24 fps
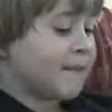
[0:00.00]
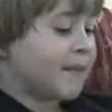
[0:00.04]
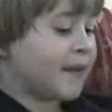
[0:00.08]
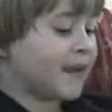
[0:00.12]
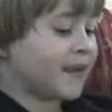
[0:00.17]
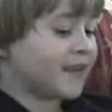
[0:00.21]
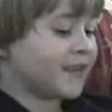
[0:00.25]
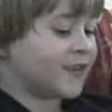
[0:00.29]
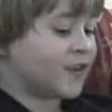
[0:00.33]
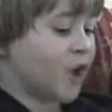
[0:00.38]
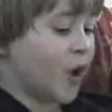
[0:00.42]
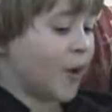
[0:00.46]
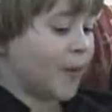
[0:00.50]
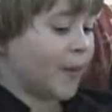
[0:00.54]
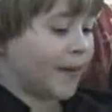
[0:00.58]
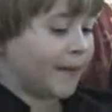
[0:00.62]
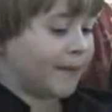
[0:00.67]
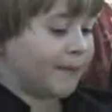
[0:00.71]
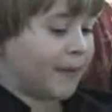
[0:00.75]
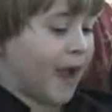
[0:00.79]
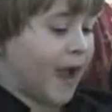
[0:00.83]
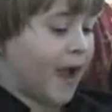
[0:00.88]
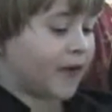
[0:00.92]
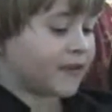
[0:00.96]
Pete and Toby
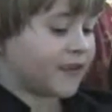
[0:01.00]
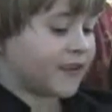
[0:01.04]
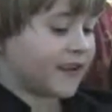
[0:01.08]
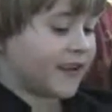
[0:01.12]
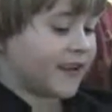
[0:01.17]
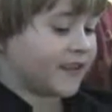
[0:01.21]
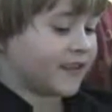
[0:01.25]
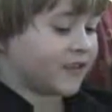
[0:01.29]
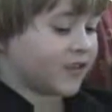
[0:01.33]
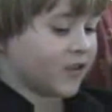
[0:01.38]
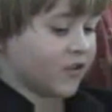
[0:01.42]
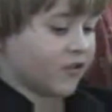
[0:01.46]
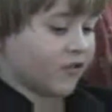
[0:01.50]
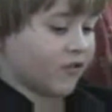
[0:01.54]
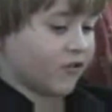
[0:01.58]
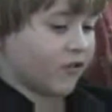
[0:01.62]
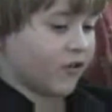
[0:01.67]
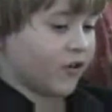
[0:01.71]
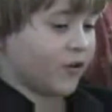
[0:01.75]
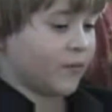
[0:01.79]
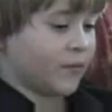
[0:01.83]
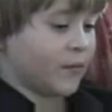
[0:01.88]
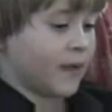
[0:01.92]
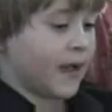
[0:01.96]
bounded into the
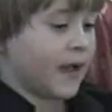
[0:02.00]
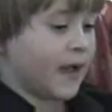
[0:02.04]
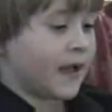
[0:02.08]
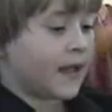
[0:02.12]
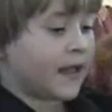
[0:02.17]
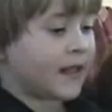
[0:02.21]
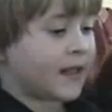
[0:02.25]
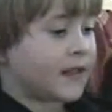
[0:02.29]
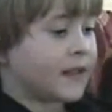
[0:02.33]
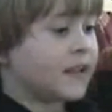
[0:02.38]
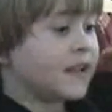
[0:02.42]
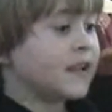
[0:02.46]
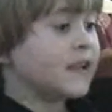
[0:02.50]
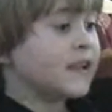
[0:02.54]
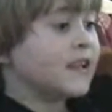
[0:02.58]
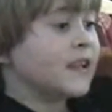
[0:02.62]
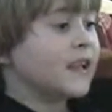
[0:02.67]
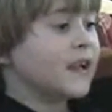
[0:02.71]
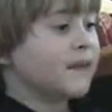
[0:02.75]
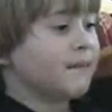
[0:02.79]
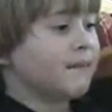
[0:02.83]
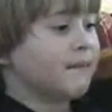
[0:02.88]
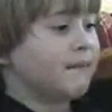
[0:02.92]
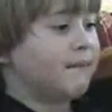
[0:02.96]
room,
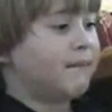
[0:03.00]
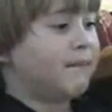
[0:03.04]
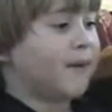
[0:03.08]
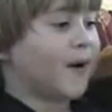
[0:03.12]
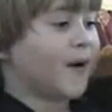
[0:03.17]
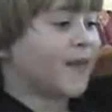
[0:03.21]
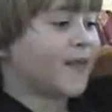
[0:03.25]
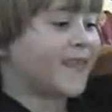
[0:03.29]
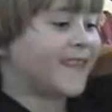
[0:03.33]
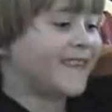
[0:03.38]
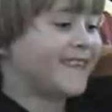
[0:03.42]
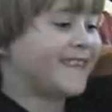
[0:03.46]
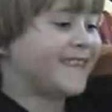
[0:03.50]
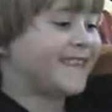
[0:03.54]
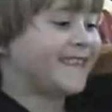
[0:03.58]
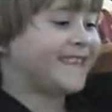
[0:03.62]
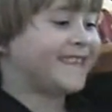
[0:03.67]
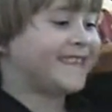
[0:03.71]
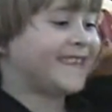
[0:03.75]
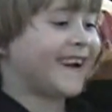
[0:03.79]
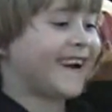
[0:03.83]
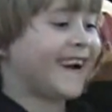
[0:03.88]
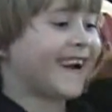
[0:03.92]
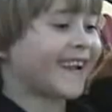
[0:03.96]
both
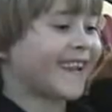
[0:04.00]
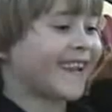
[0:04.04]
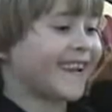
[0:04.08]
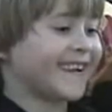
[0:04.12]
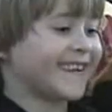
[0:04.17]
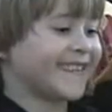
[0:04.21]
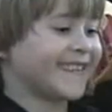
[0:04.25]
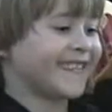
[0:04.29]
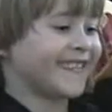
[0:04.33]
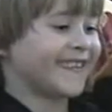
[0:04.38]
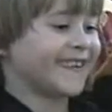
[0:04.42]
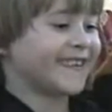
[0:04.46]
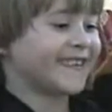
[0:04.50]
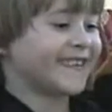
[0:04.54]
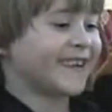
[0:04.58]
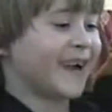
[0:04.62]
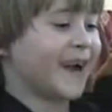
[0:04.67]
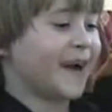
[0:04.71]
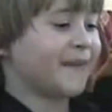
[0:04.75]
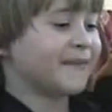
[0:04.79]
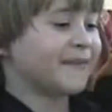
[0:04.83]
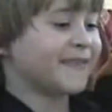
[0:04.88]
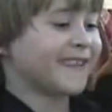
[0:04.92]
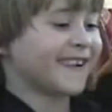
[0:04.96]
talking at the
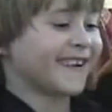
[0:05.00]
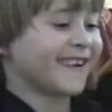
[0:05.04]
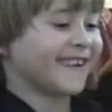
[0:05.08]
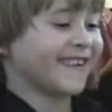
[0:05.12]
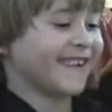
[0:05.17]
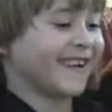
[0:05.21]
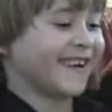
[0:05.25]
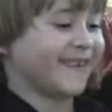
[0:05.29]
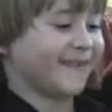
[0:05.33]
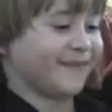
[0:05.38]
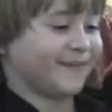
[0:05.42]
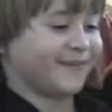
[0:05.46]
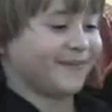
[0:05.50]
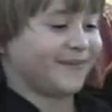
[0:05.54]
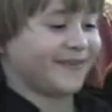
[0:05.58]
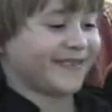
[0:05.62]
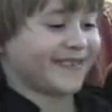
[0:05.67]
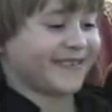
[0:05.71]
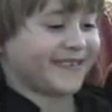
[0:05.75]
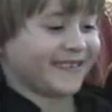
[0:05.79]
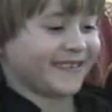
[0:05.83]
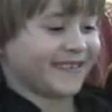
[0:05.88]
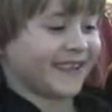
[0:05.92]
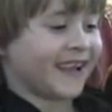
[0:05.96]
top of their lungs.
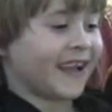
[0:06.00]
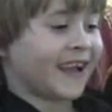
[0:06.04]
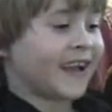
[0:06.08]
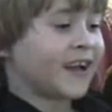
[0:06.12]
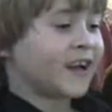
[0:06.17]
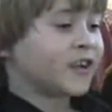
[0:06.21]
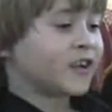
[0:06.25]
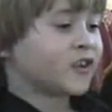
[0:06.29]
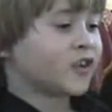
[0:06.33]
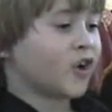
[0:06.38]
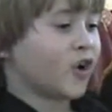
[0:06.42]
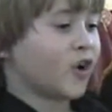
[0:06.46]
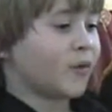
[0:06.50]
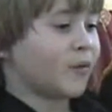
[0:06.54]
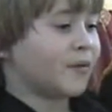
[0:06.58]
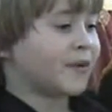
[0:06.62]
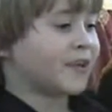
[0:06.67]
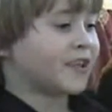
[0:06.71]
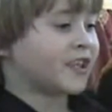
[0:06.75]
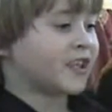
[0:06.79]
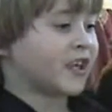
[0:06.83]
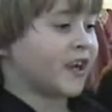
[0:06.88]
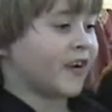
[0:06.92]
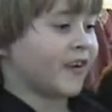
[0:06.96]

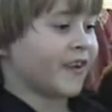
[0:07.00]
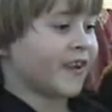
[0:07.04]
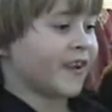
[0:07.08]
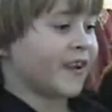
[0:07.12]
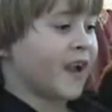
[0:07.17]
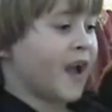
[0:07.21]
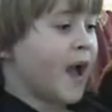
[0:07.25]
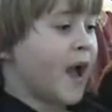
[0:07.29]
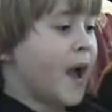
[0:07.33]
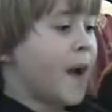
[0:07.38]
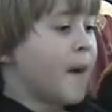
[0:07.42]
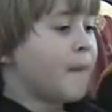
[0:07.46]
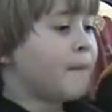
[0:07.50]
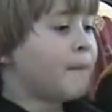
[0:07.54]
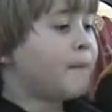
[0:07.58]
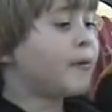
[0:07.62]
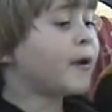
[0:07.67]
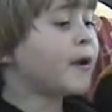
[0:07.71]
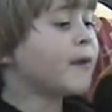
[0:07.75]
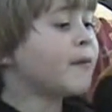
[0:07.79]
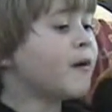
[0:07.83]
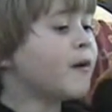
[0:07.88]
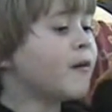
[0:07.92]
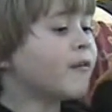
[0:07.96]
Toby shouted,
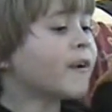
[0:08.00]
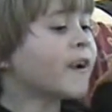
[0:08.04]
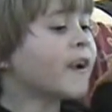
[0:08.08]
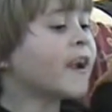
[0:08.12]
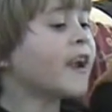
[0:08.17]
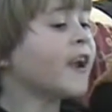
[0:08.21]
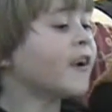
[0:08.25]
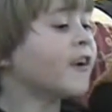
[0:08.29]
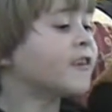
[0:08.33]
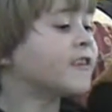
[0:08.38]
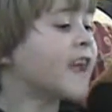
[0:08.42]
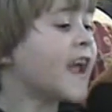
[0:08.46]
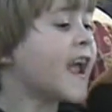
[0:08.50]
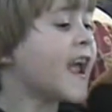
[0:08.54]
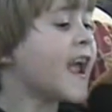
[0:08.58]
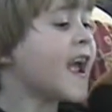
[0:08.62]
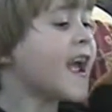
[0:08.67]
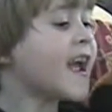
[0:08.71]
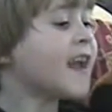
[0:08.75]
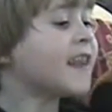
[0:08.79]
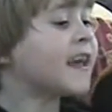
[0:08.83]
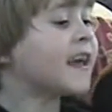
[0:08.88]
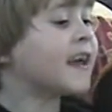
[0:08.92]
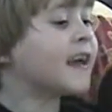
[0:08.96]
"Put him over here,
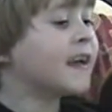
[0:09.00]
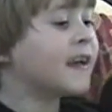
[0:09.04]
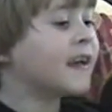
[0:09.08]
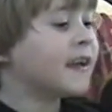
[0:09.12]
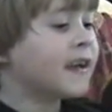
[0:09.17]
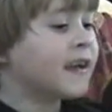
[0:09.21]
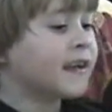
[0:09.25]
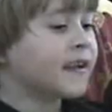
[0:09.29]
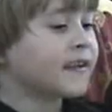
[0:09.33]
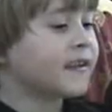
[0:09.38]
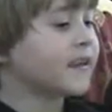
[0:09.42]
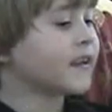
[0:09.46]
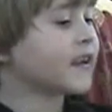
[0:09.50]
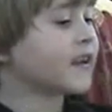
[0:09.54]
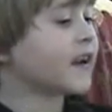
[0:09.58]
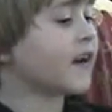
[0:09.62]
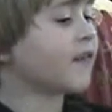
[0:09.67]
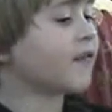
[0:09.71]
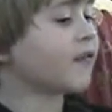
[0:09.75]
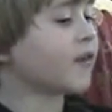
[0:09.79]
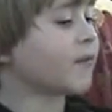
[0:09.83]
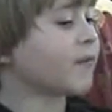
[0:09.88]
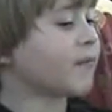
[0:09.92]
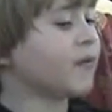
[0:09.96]
Dad!" "Take
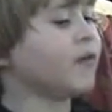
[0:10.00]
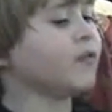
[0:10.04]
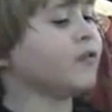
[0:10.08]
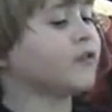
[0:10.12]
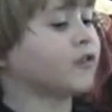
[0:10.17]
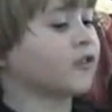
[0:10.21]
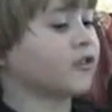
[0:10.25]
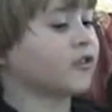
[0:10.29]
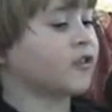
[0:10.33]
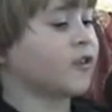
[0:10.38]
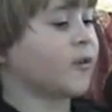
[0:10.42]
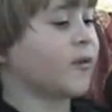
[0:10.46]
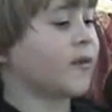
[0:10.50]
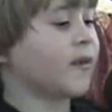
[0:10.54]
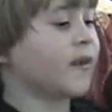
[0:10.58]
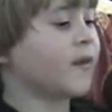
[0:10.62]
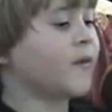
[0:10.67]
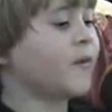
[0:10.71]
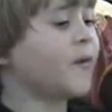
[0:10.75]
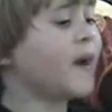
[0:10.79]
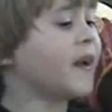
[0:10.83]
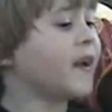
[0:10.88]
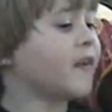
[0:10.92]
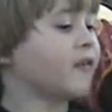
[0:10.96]
off your boots, you're
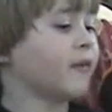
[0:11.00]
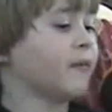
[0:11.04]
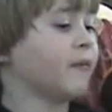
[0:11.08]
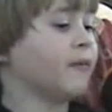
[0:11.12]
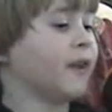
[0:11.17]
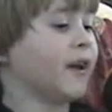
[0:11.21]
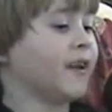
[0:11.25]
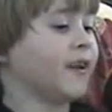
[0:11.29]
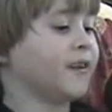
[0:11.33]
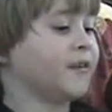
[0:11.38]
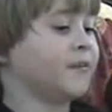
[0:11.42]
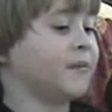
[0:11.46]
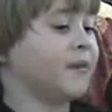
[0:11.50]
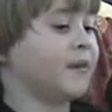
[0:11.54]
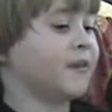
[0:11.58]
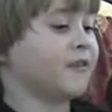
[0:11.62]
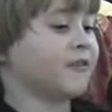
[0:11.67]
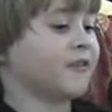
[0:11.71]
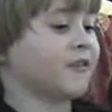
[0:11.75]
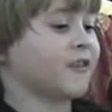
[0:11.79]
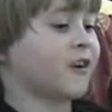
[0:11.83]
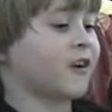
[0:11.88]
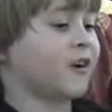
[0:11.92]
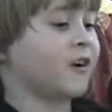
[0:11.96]
soaking wet," replied his
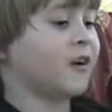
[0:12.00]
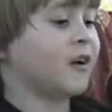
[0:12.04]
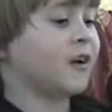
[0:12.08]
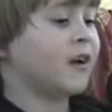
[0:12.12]
mother